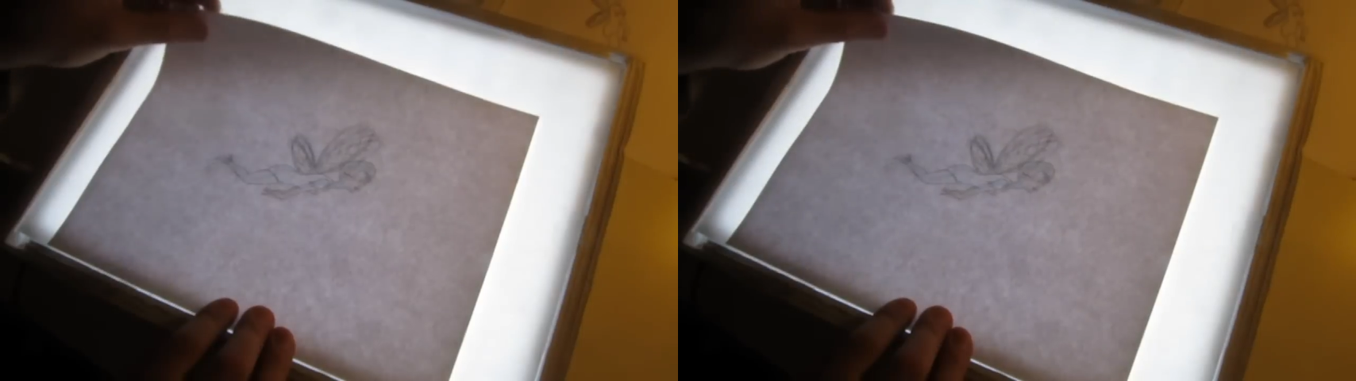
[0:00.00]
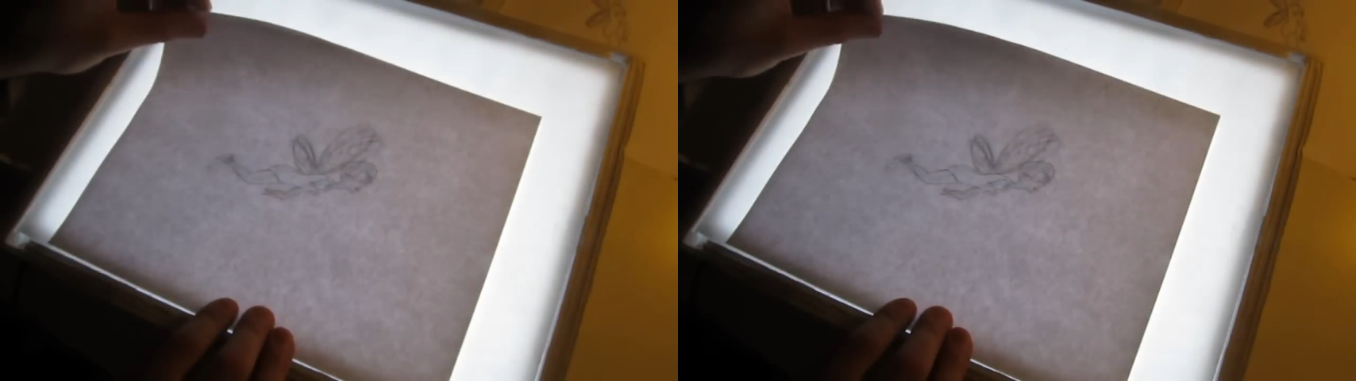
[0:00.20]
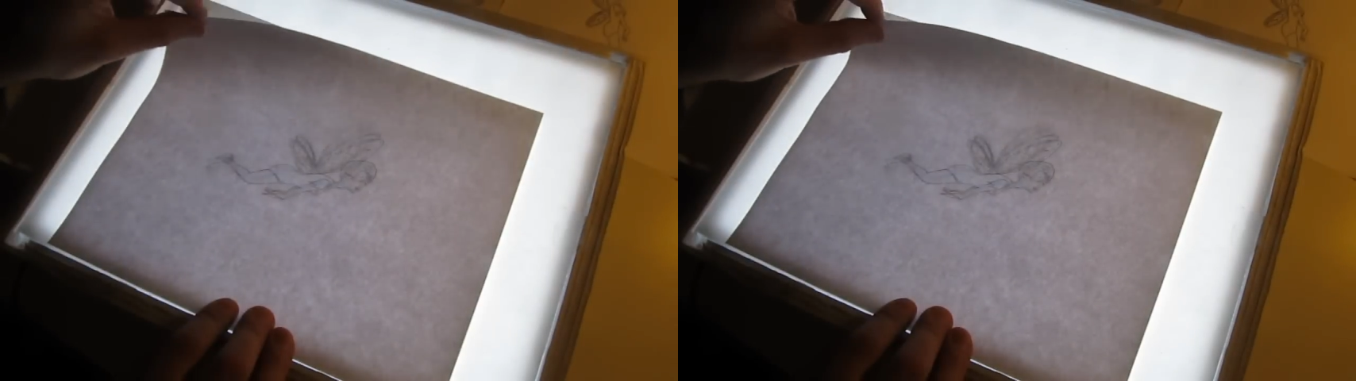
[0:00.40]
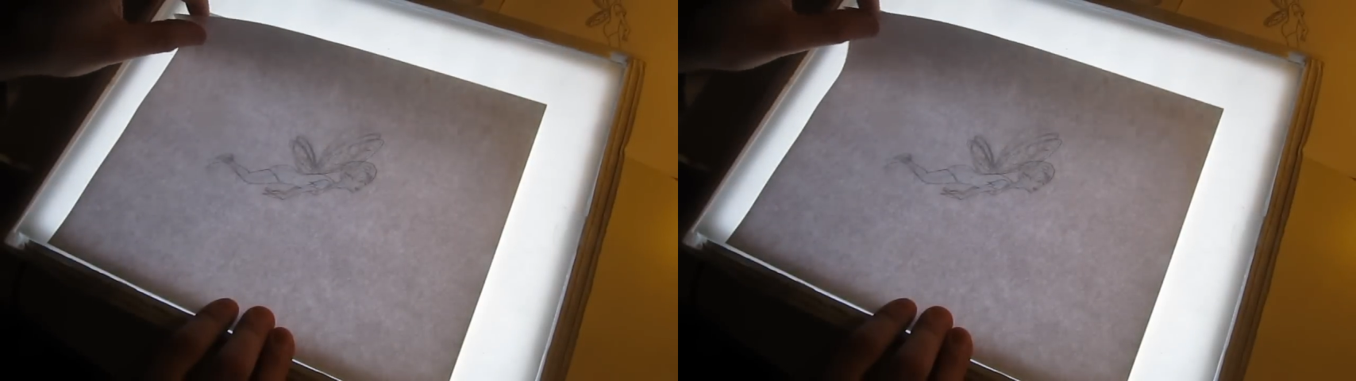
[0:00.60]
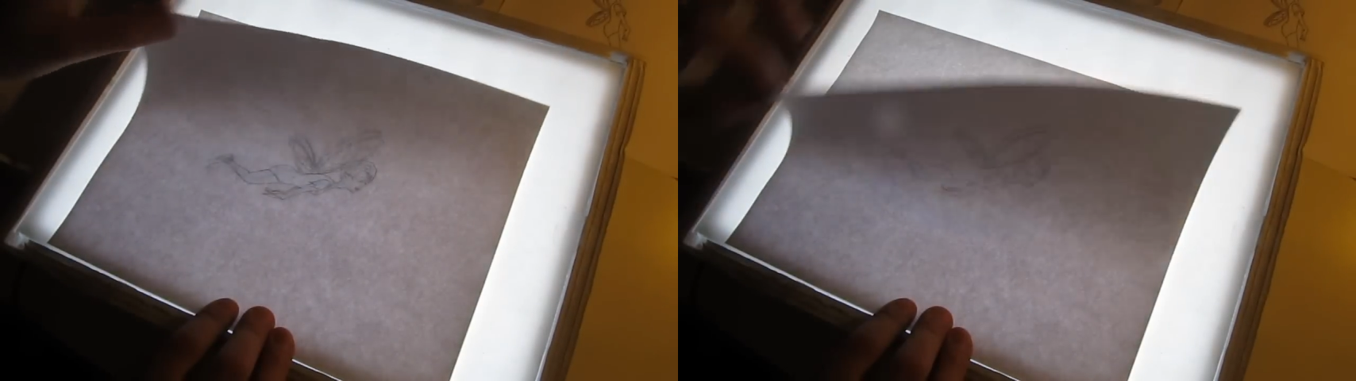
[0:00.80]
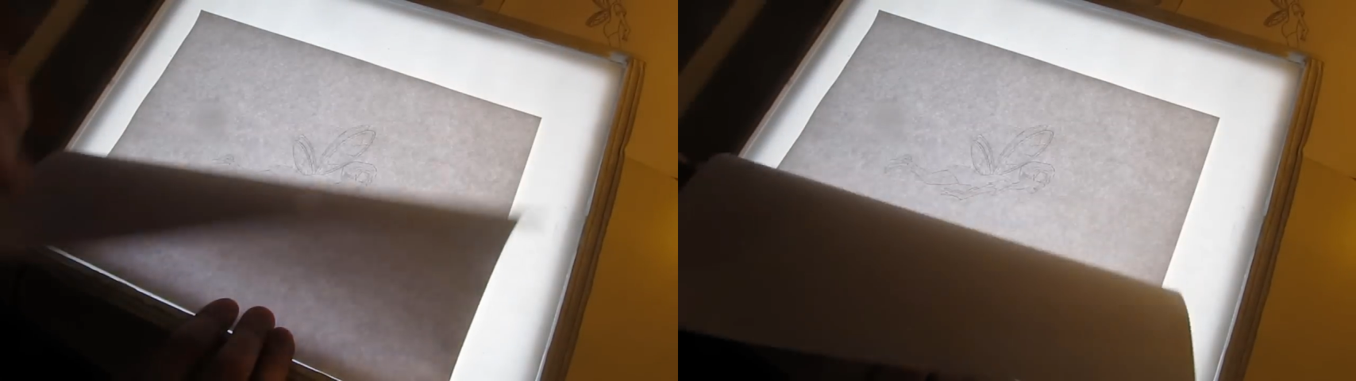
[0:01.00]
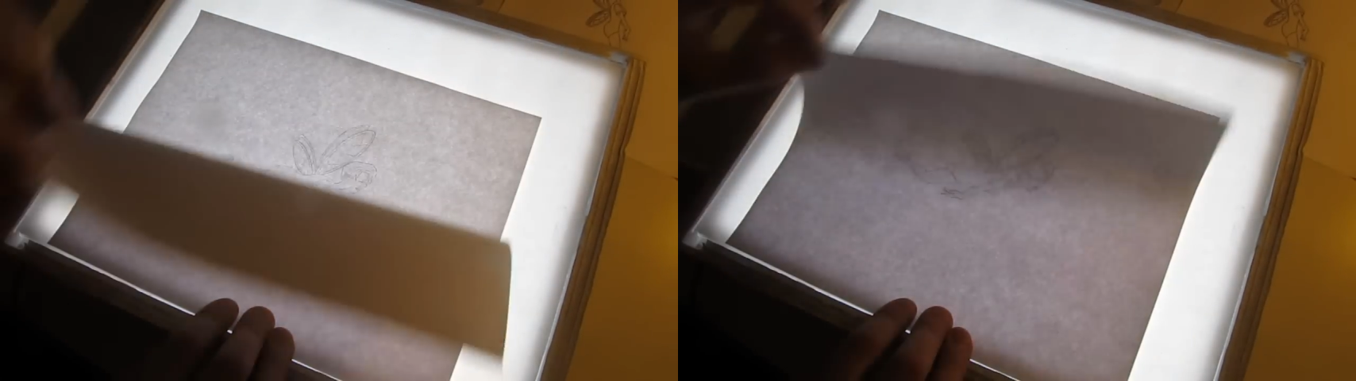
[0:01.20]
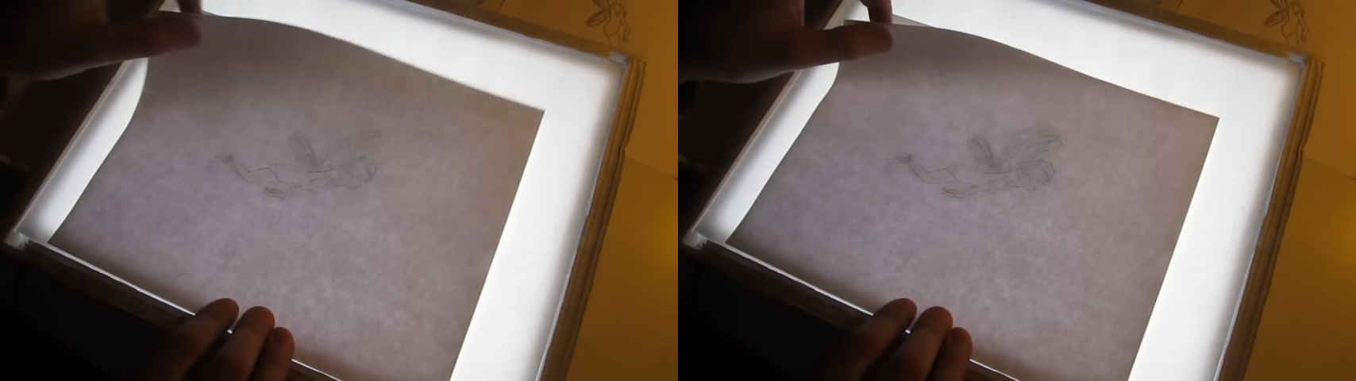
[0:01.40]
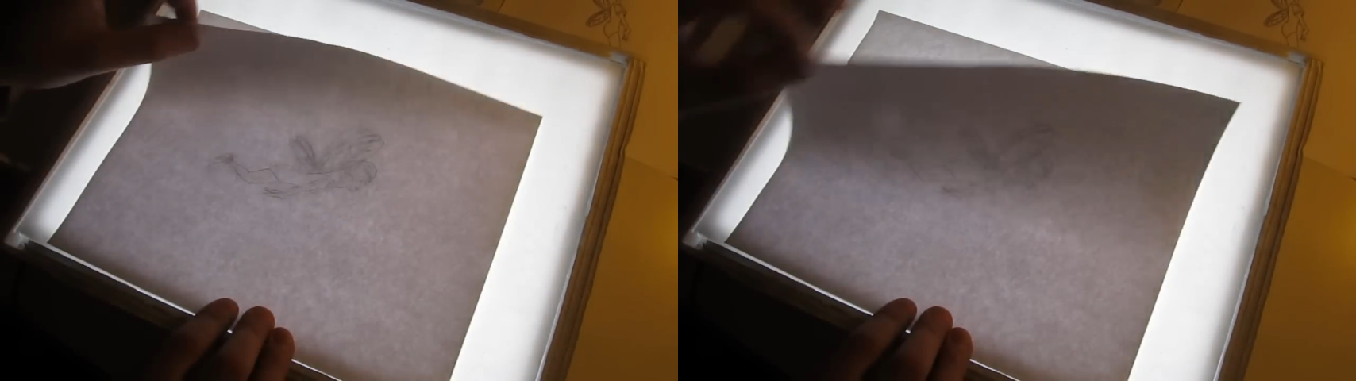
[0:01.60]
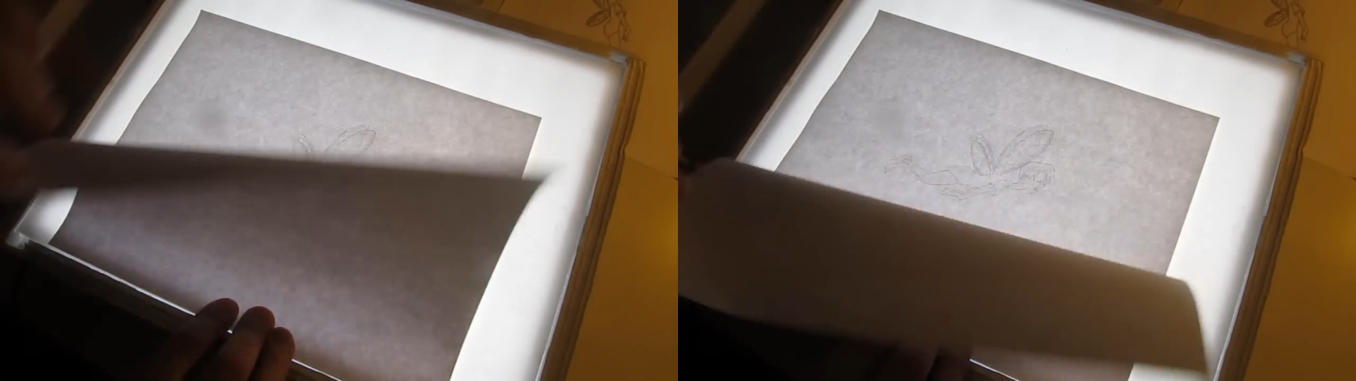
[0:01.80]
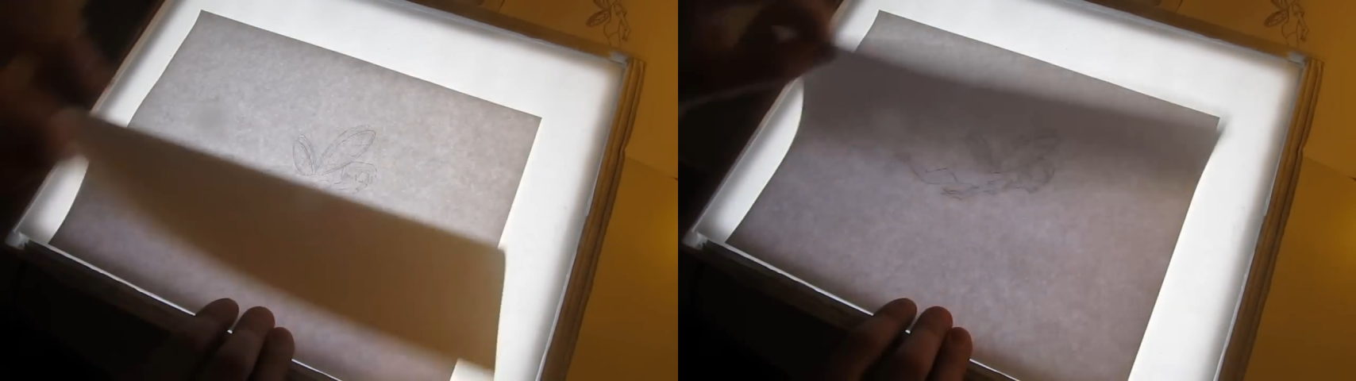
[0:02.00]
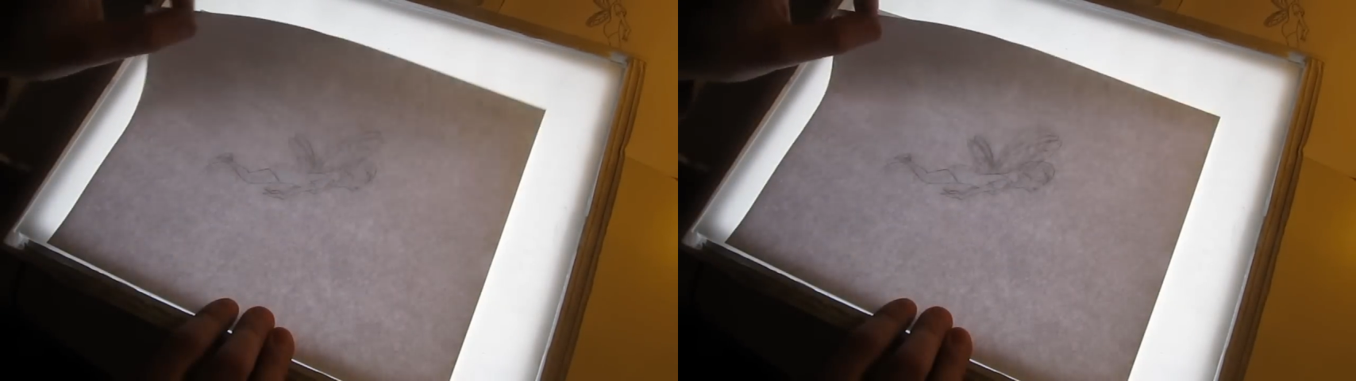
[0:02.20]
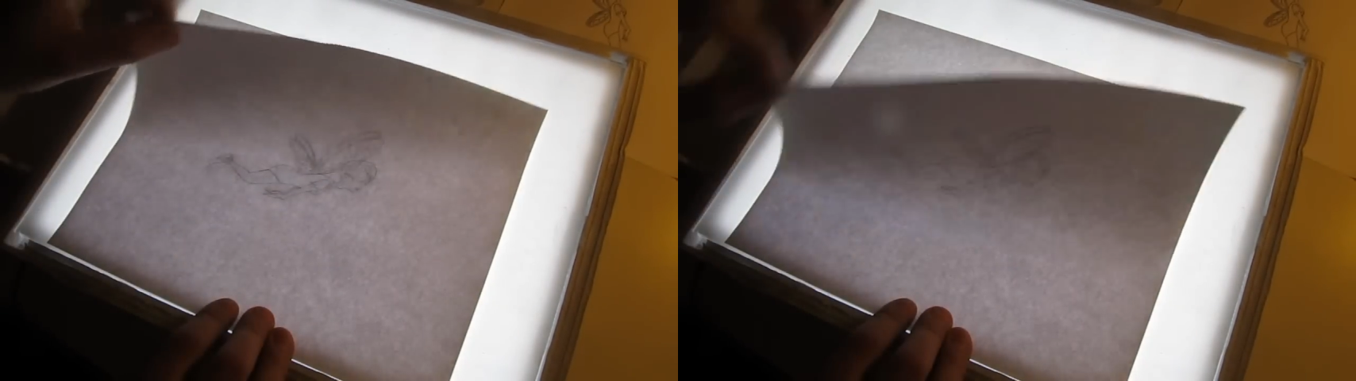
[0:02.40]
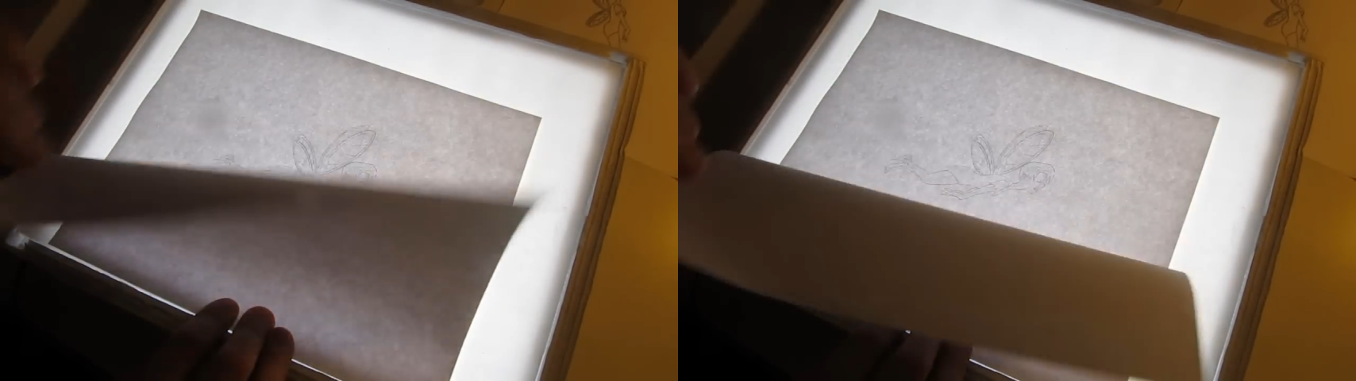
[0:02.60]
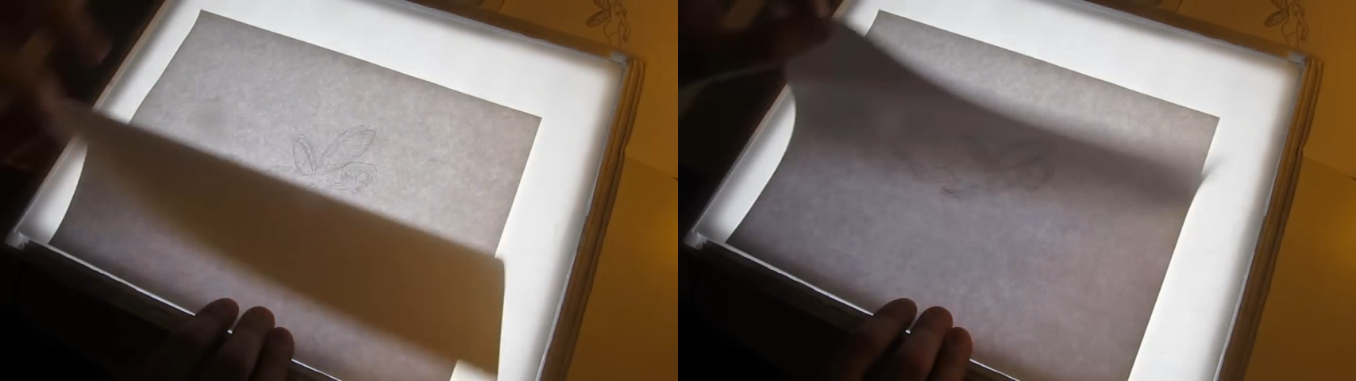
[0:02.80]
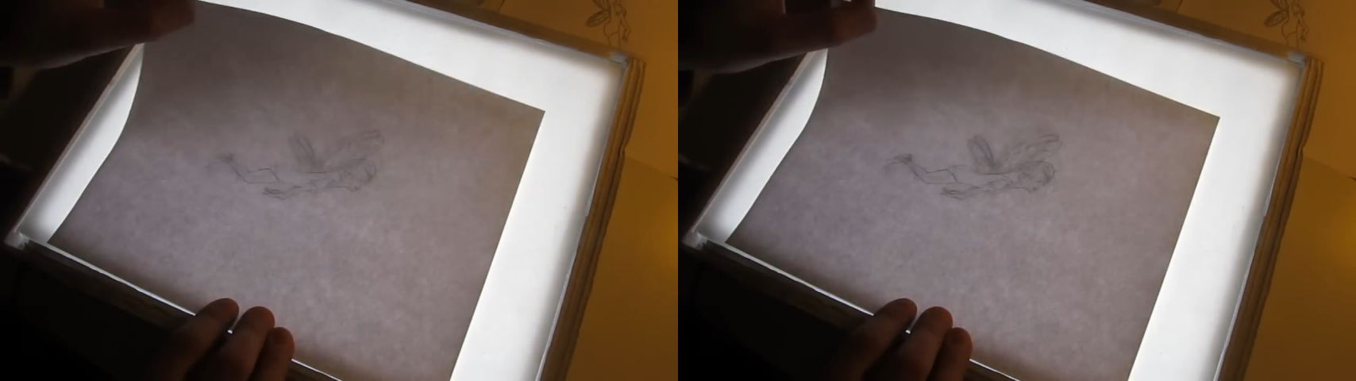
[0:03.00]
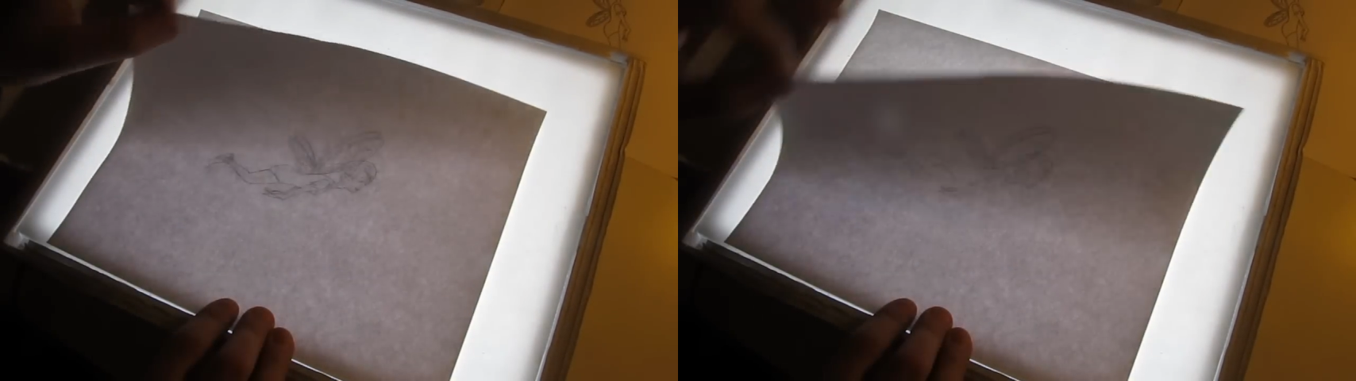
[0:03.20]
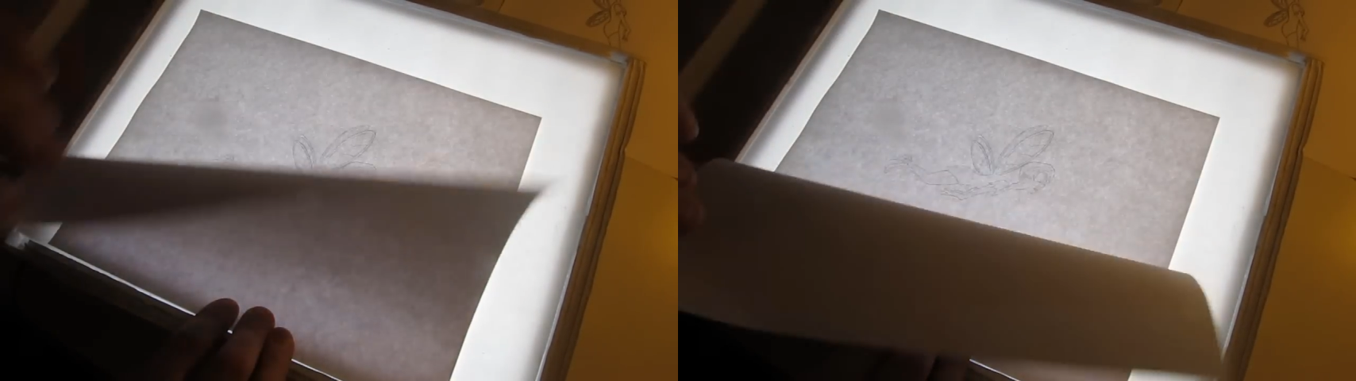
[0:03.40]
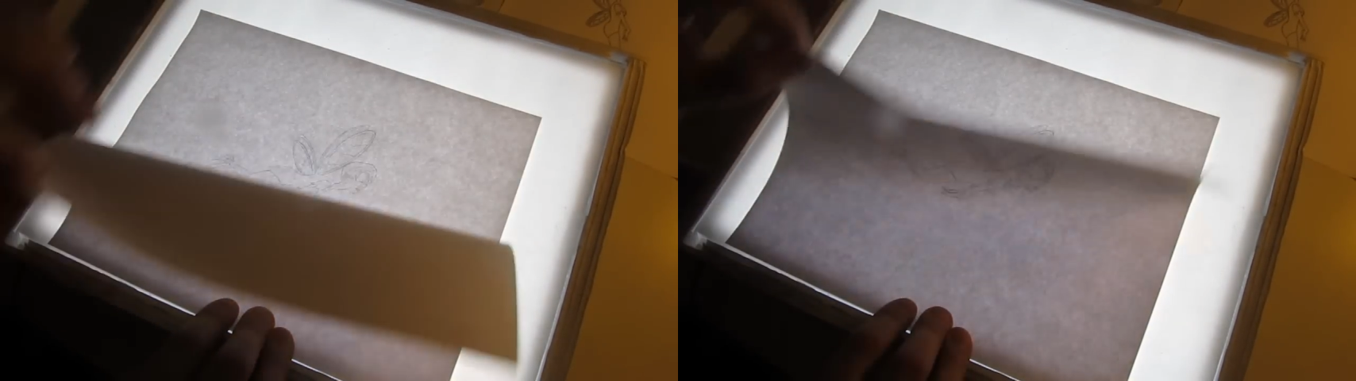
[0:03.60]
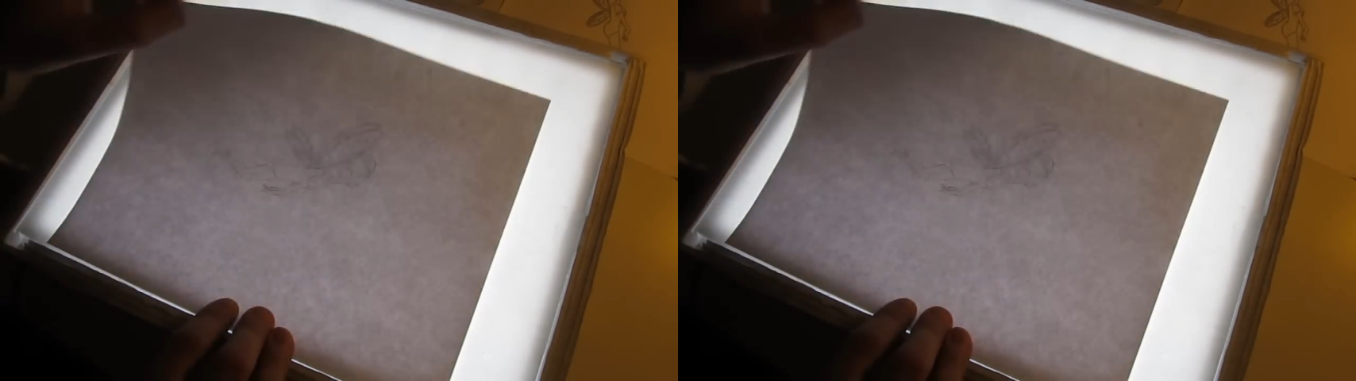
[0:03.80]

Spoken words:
[unreadable: no face in view]